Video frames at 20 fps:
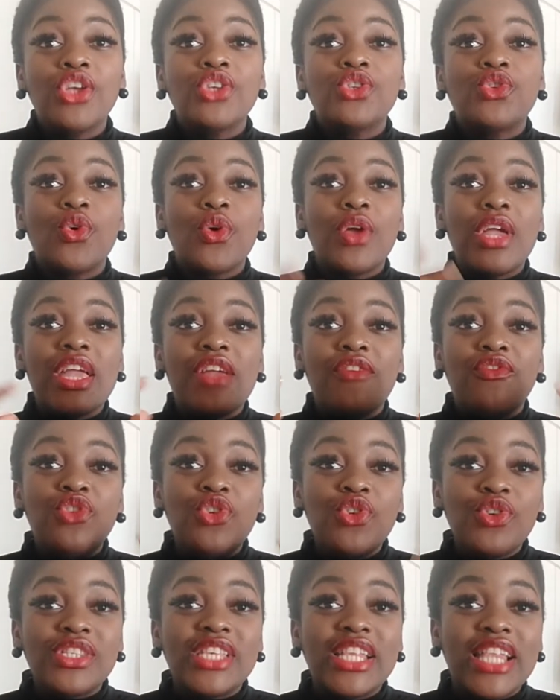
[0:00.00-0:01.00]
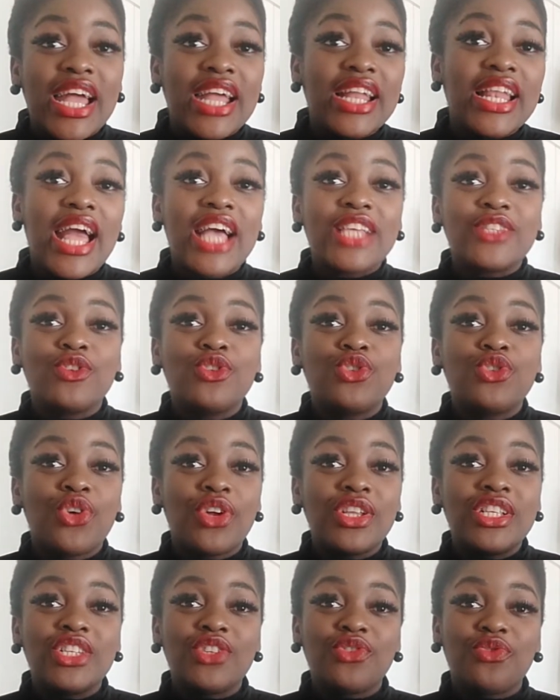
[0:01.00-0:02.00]
So if New Zealand has to
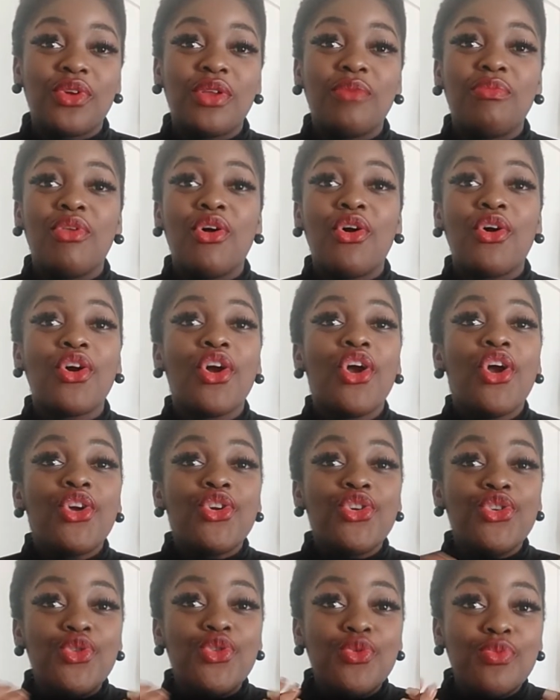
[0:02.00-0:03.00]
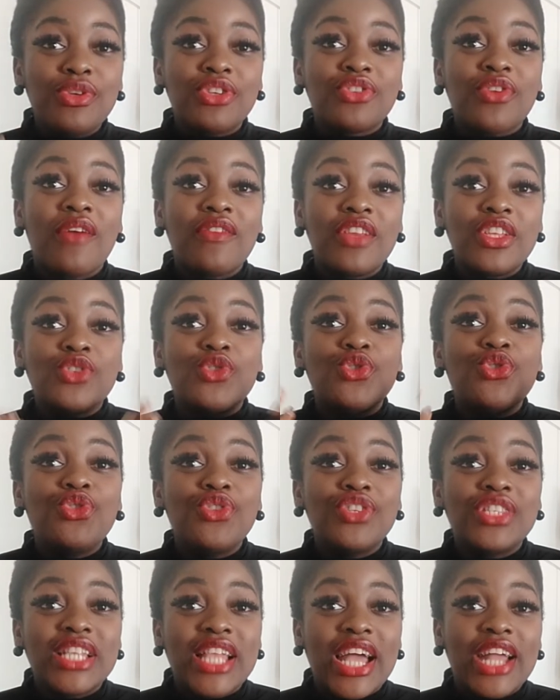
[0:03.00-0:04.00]
join this trade bloc, you'll be traveling to
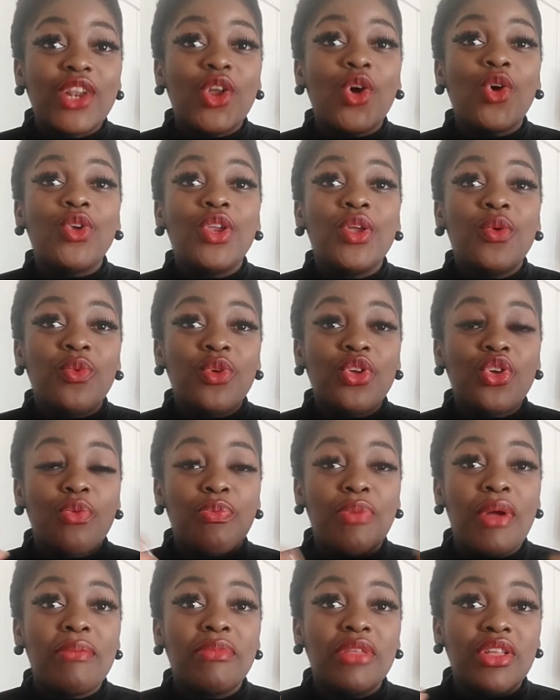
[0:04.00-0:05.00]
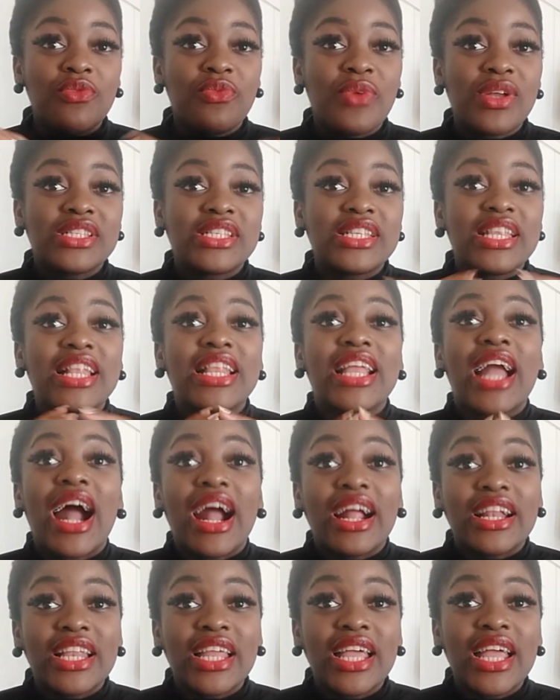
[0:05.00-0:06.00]
New Zealand only with your permanent resident
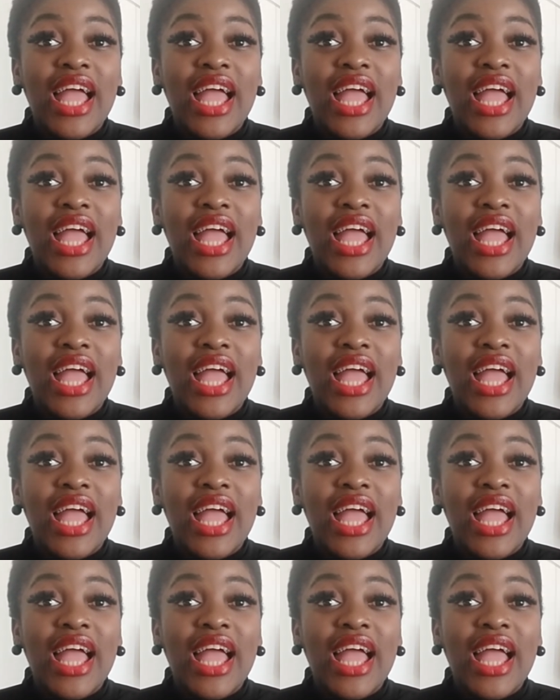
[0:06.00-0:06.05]
card.